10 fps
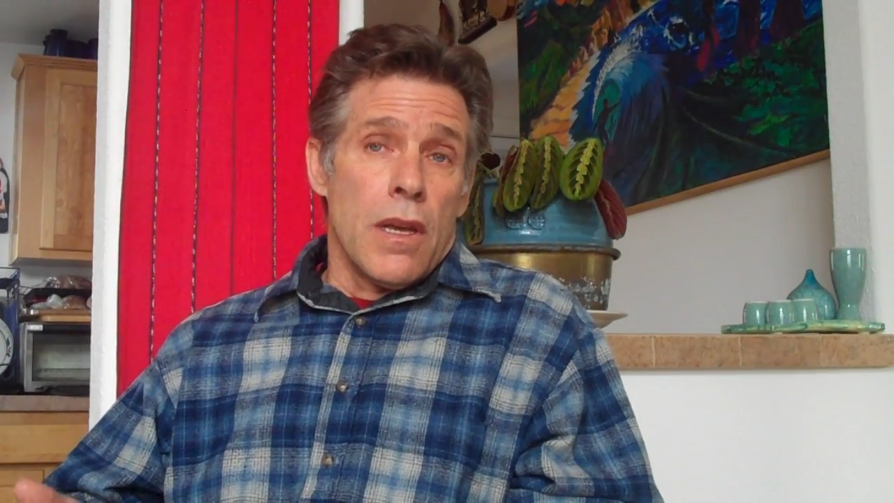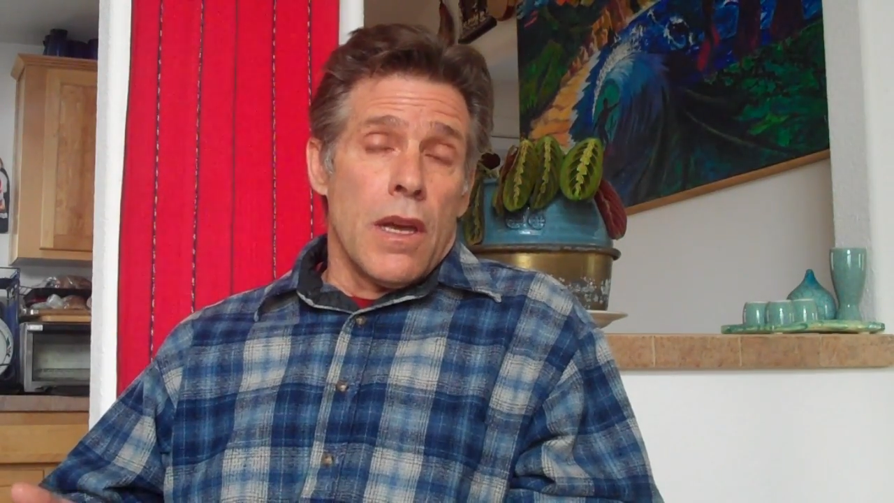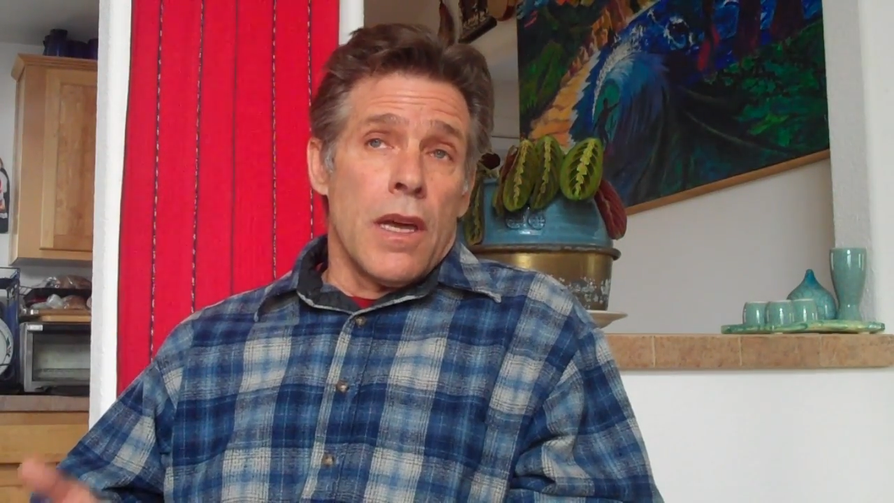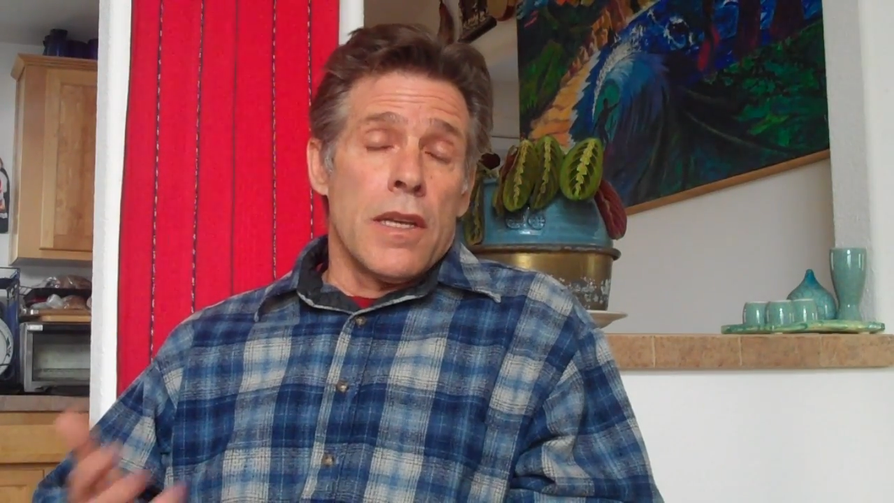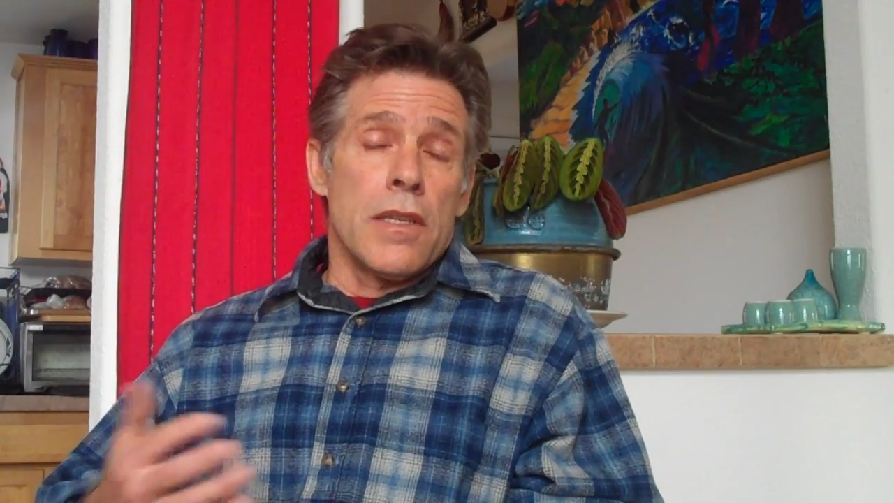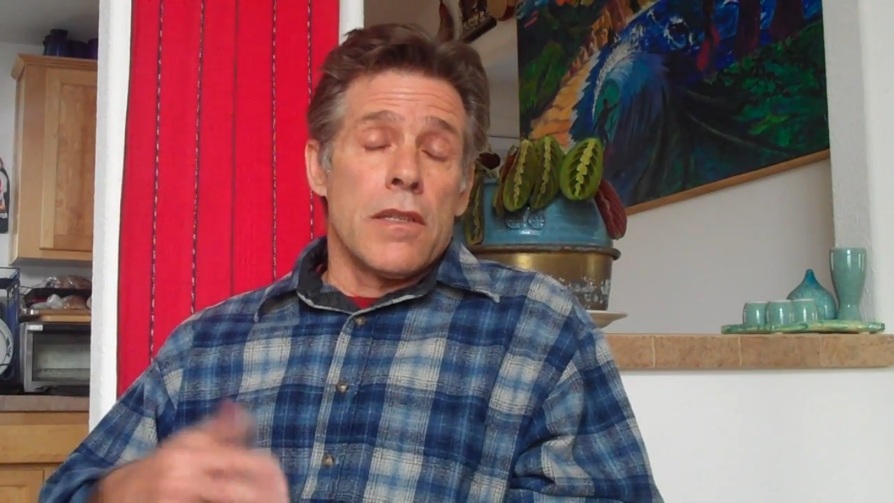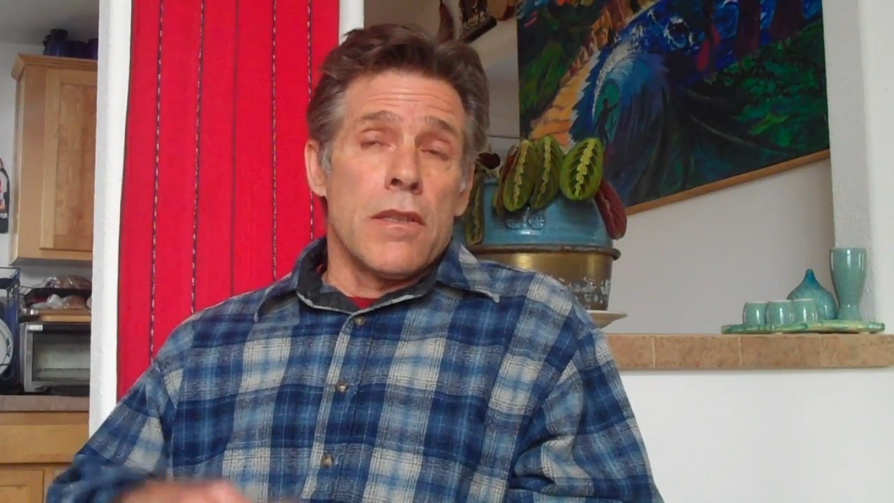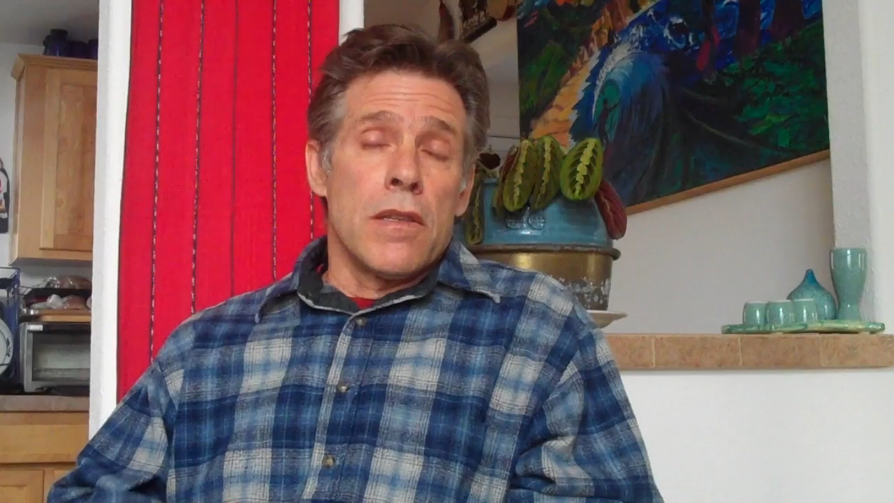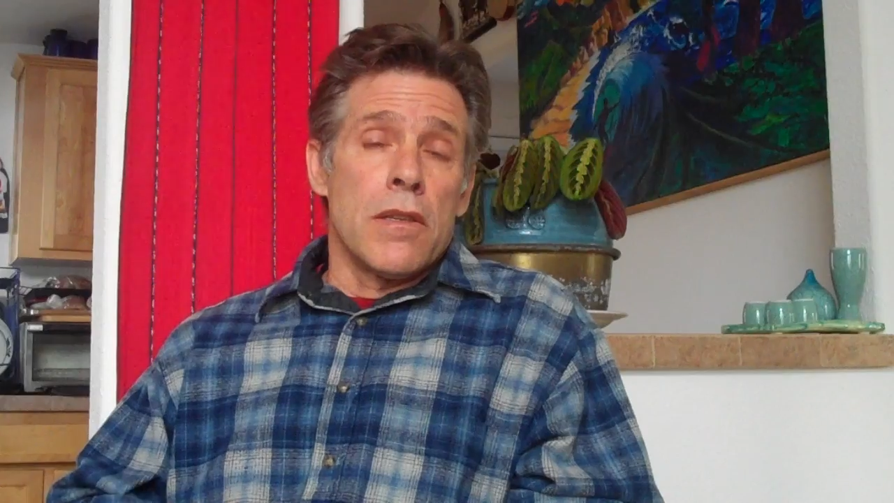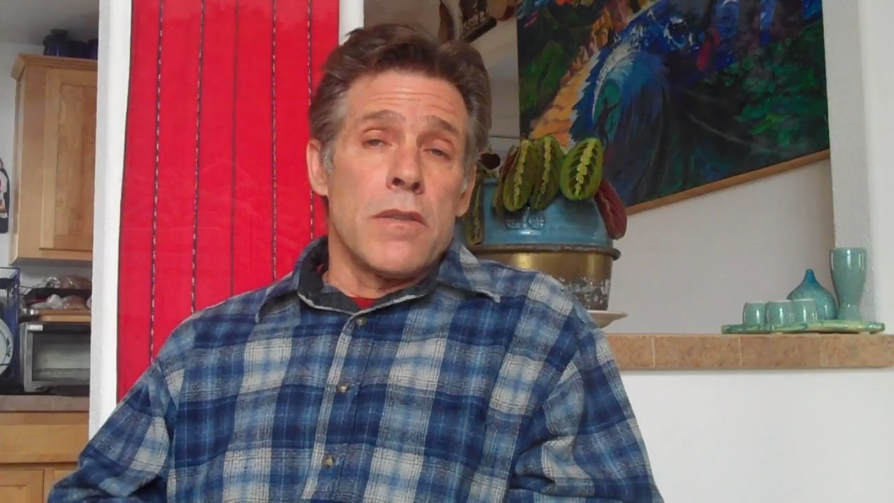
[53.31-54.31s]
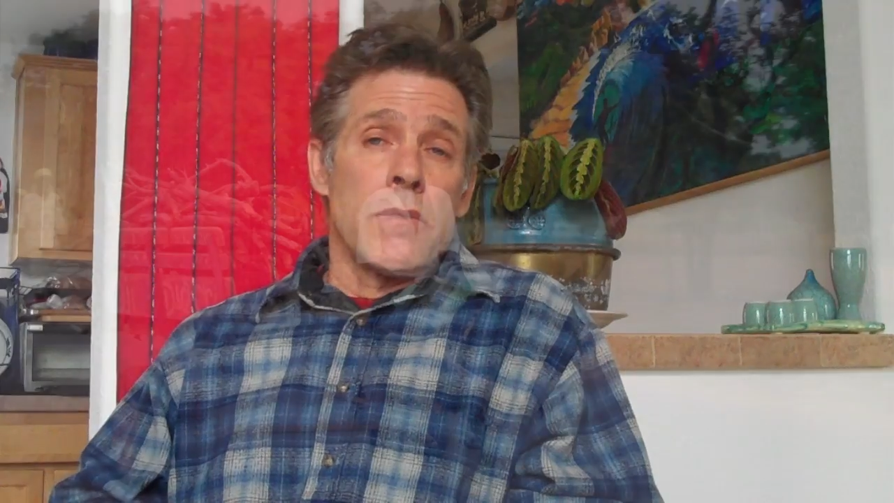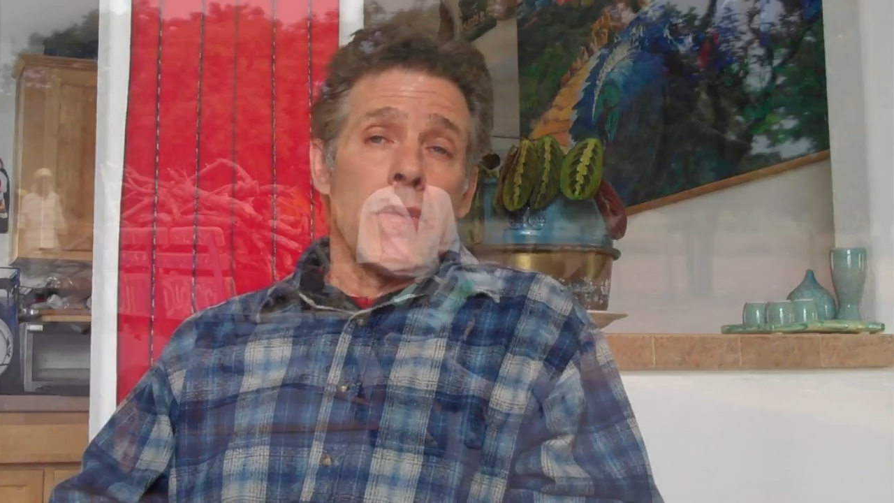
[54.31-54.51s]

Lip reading: And the